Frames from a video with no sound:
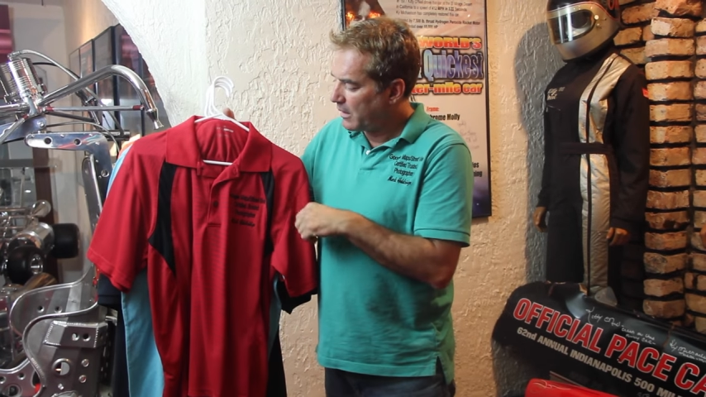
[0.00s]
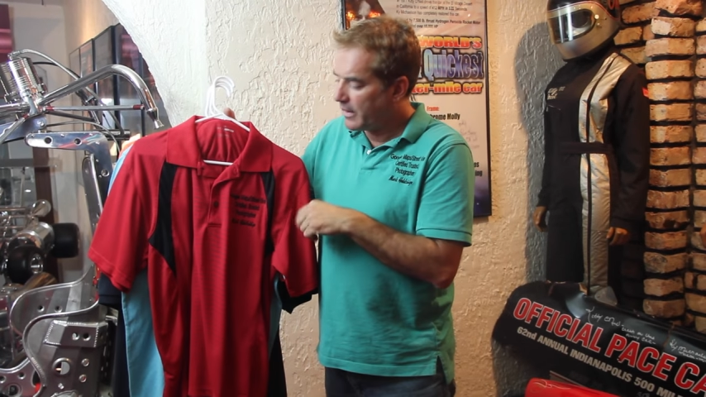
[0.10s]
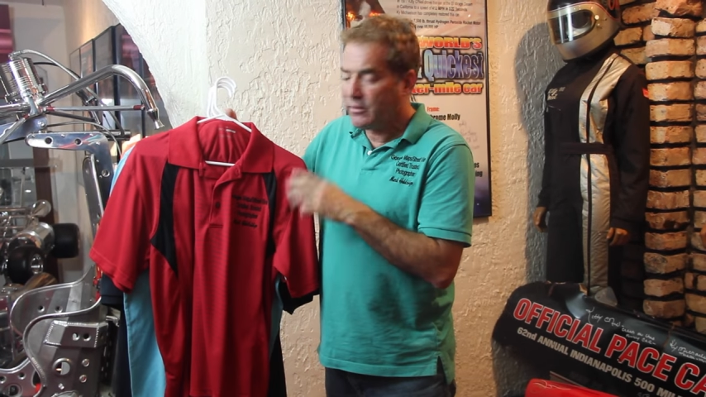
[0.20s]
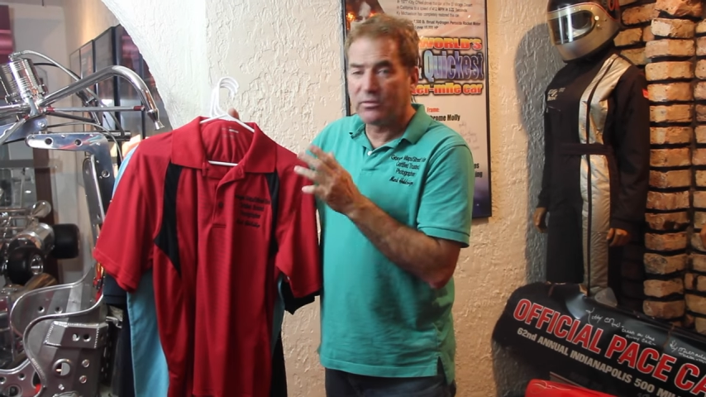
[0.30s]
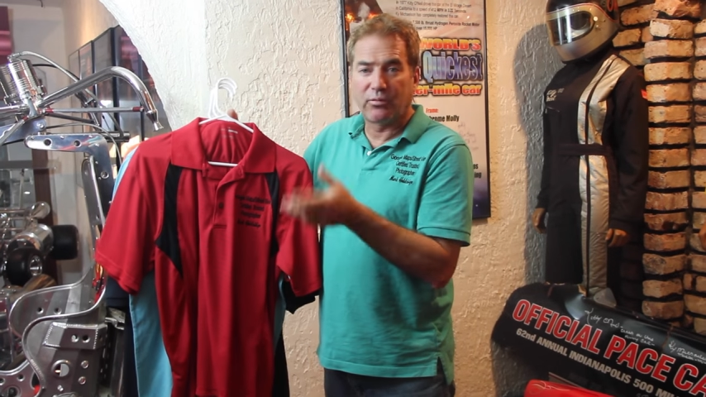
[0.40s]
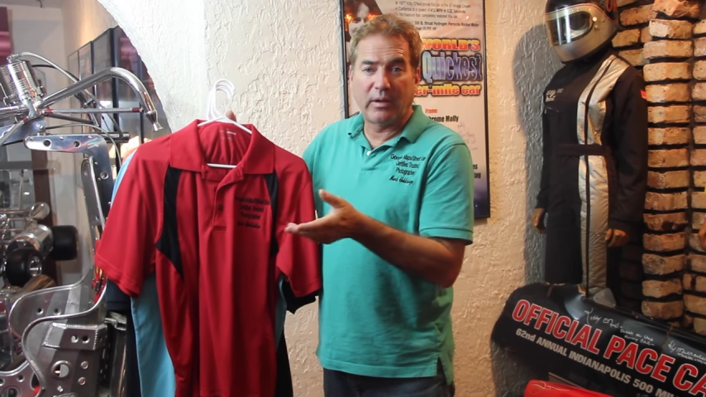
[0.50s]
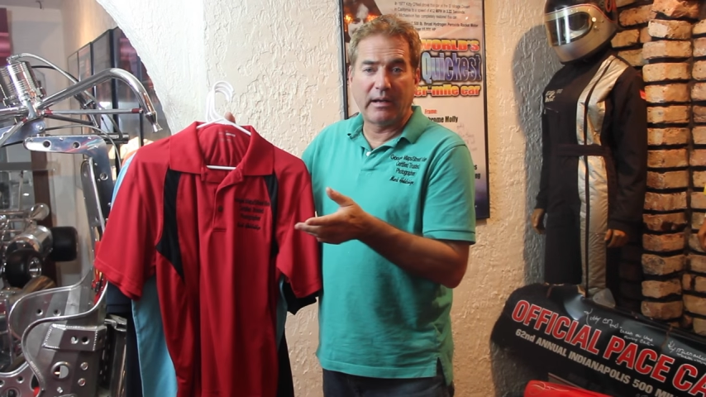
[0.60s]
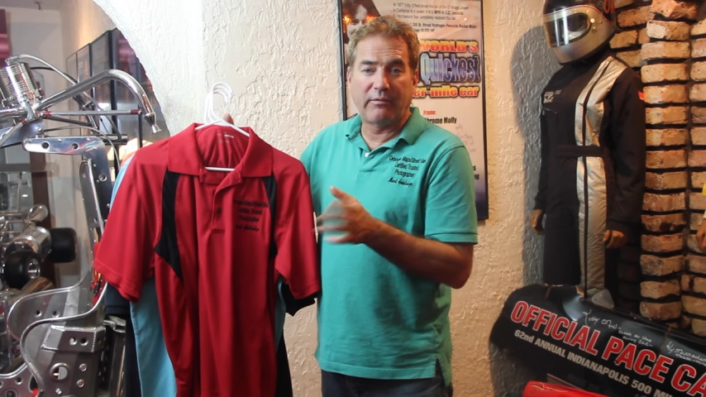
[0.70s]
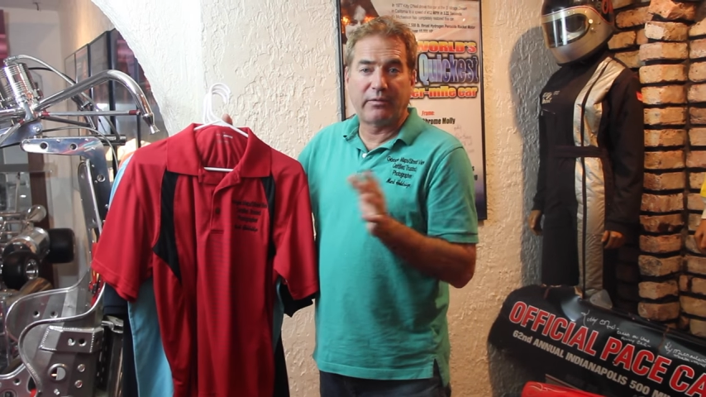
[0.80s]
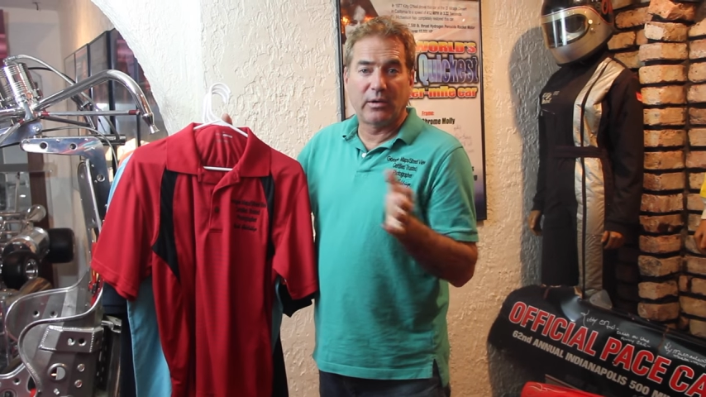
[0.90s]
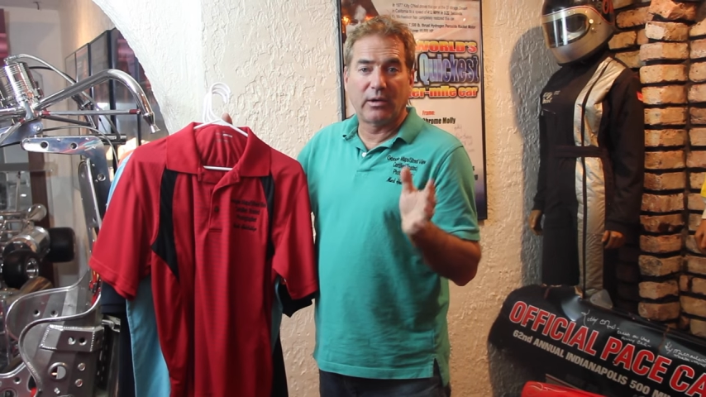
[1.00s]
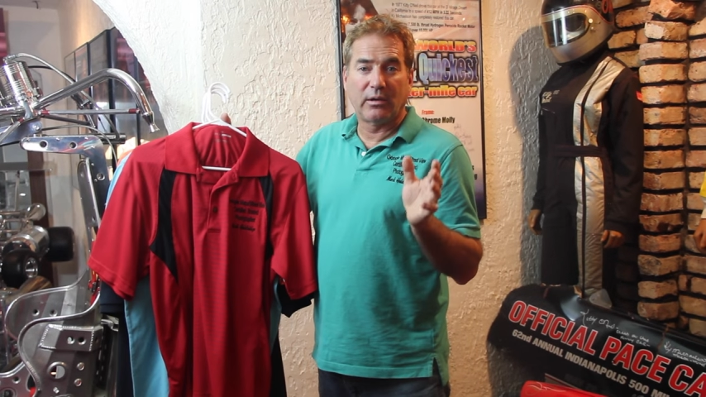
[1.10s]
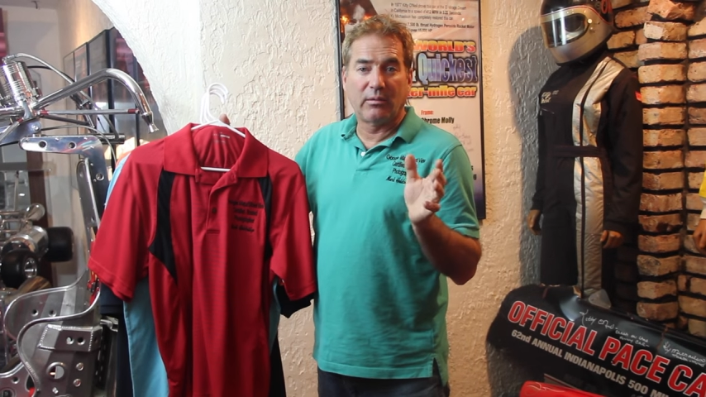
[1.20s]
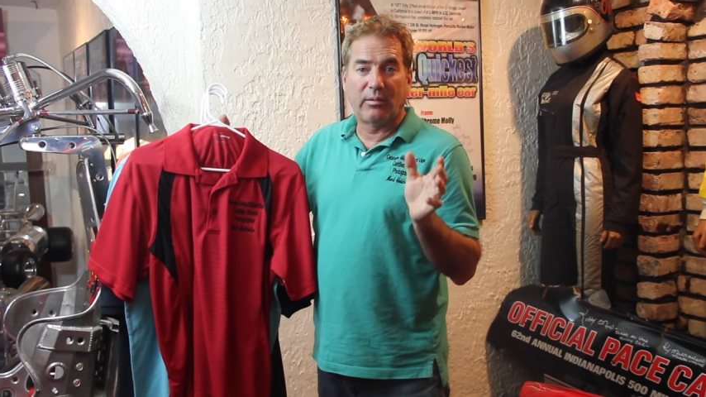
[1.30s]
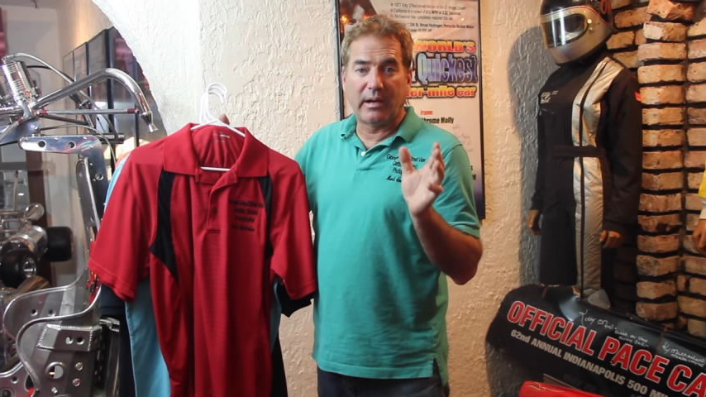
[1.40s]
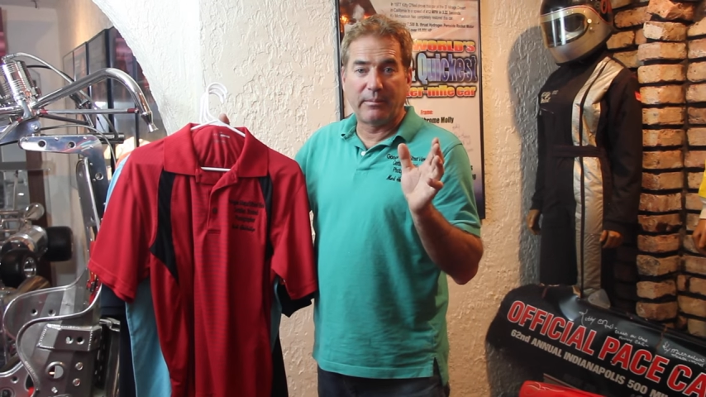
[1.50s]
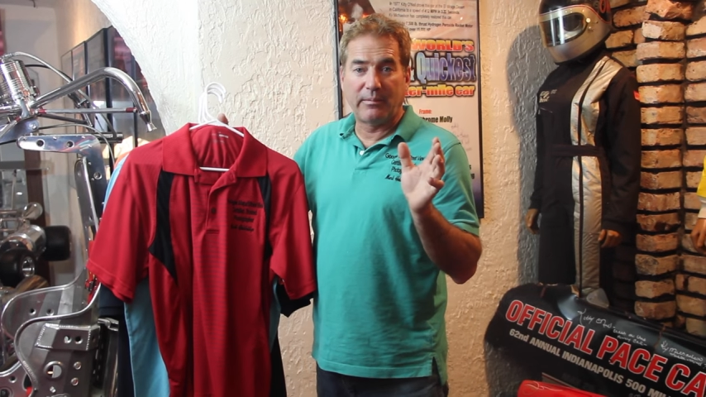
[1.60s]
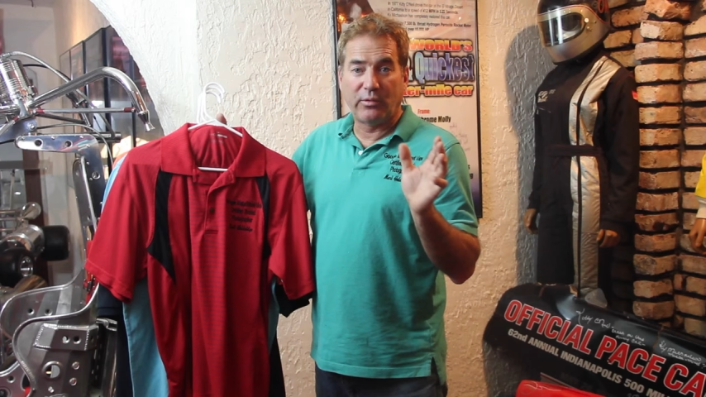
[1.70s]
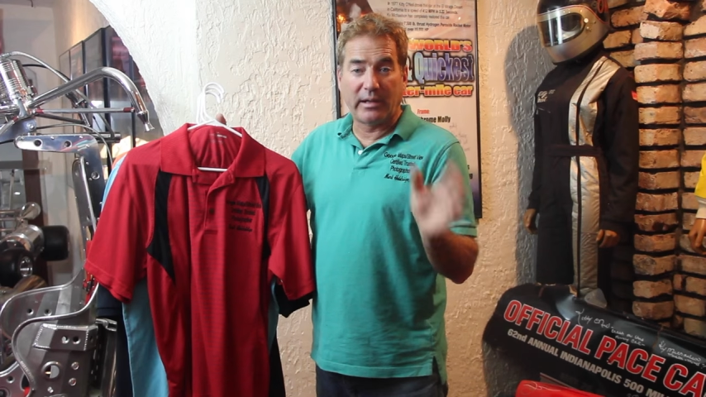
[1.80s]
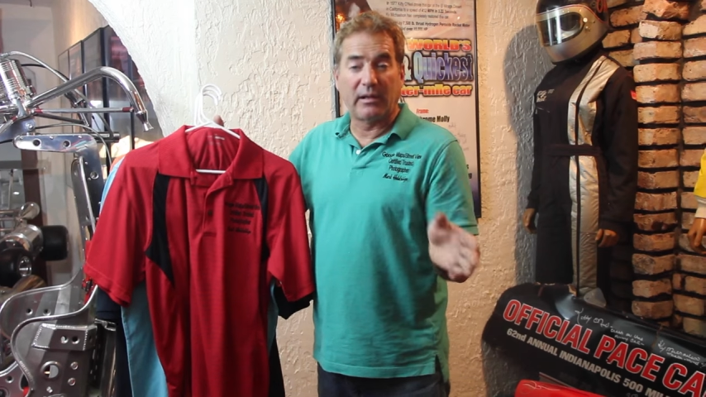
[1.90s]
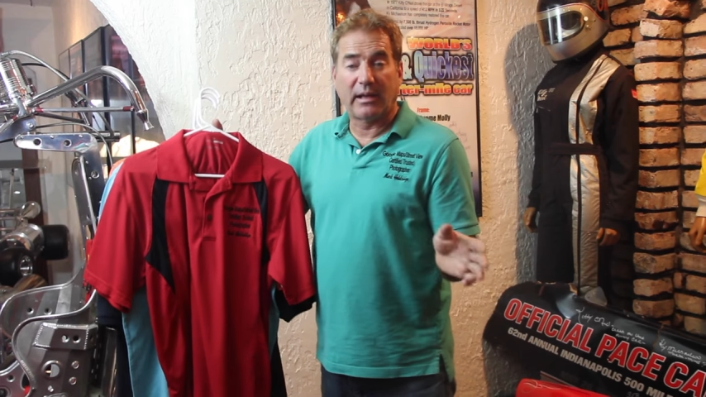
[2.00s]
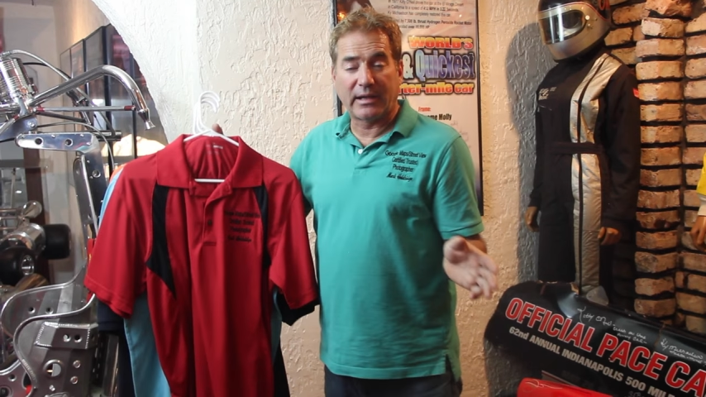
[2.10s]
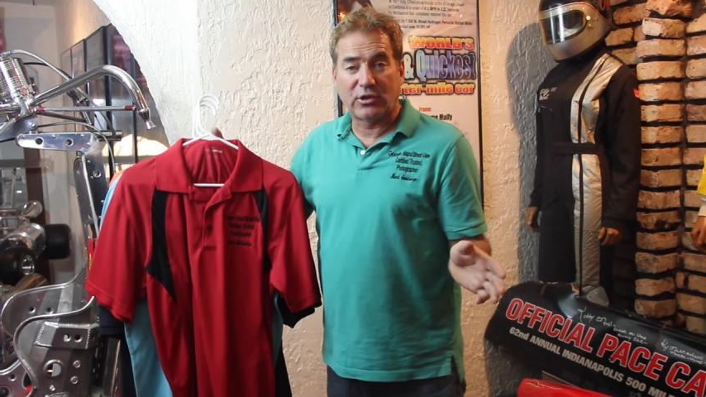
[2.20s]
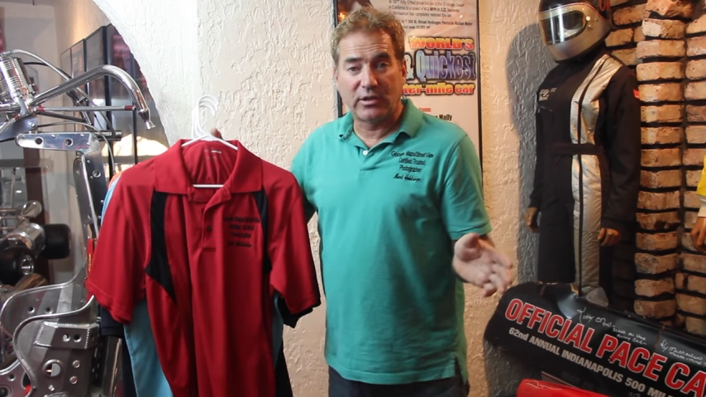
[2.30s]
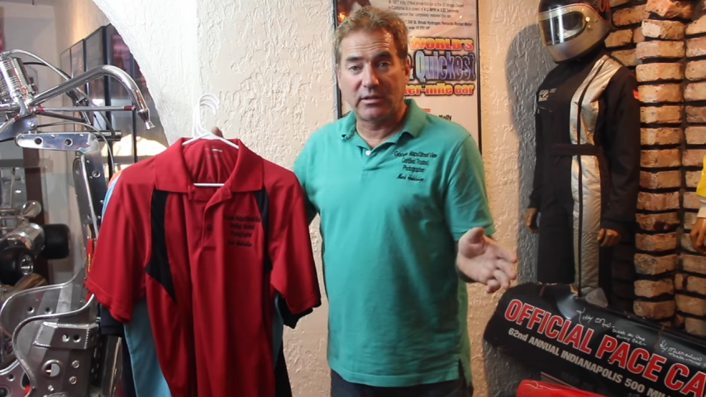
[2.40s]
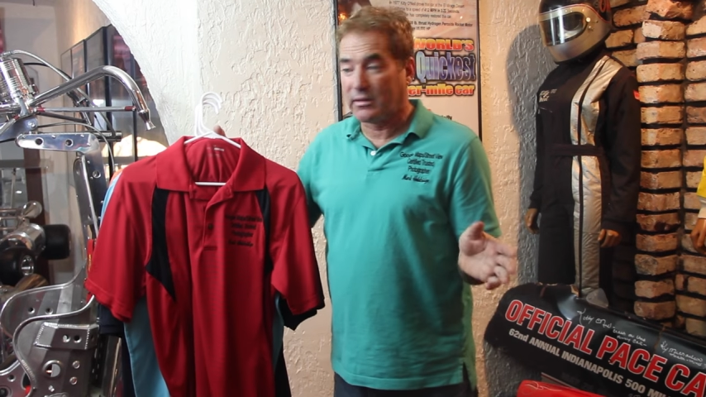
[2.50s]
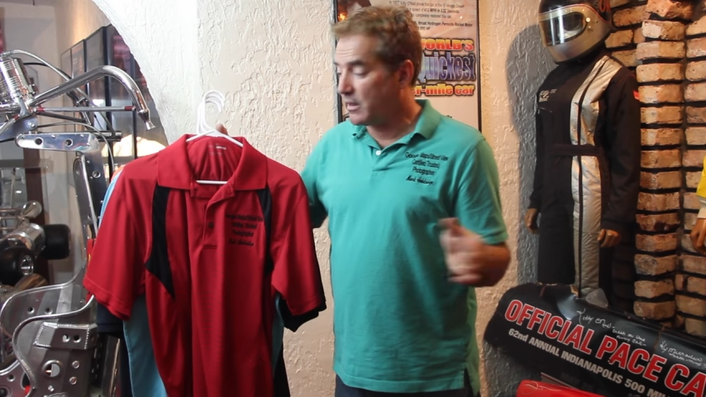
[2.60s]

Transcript: I use red for when I'm doing collections.